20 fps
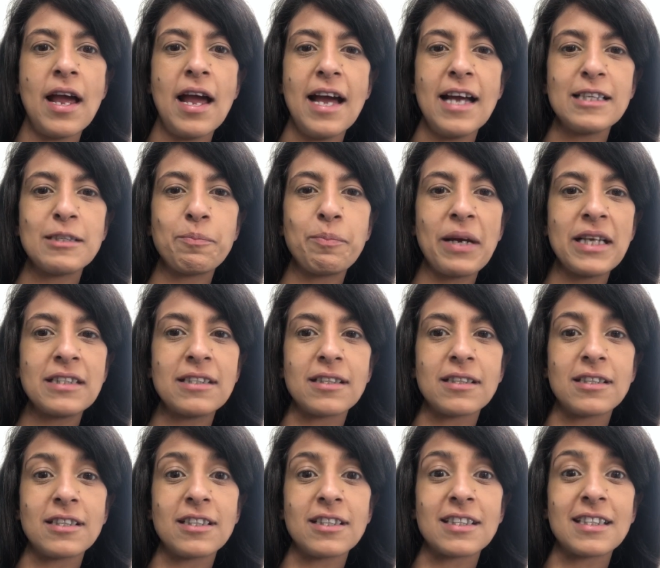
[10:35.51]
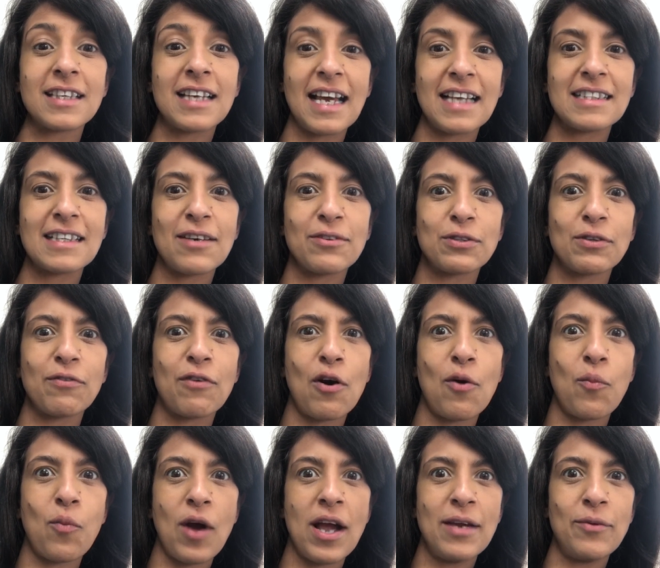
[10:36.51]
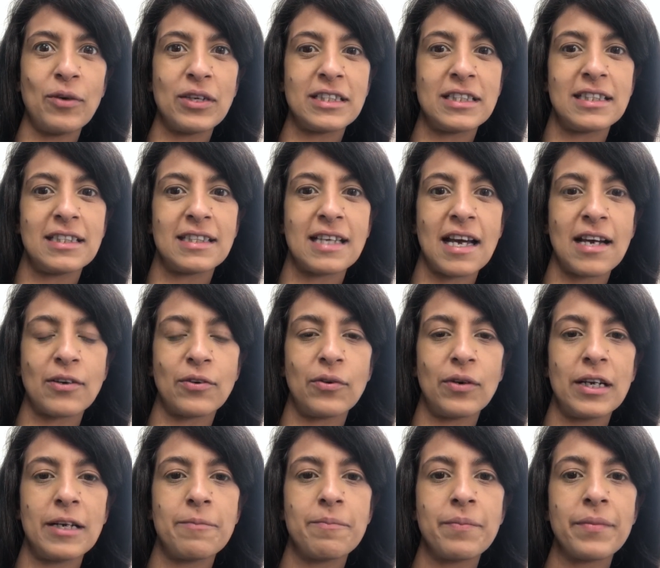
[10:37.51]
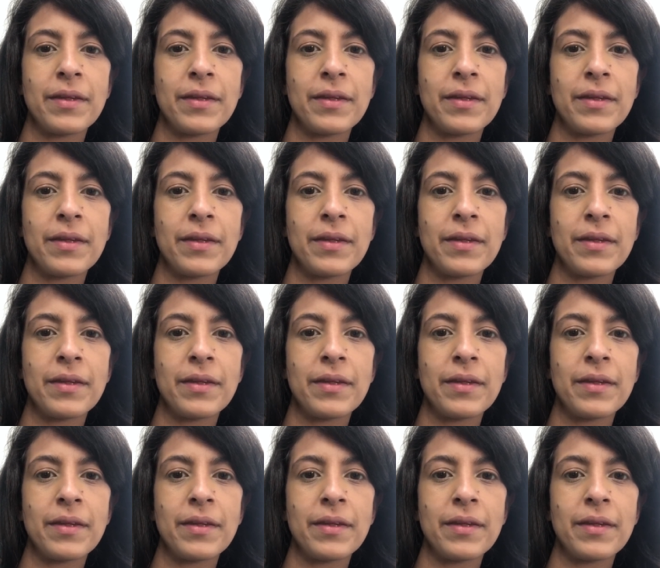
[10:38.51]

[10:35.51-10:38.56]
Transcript: It's better to just get out of her way when she's angry.